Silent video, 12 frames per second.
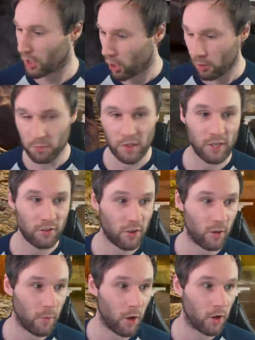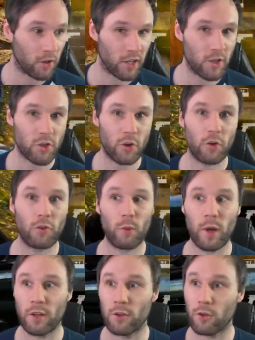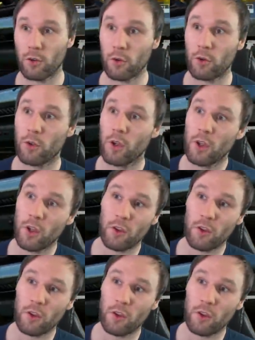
when updates come out, they choose when to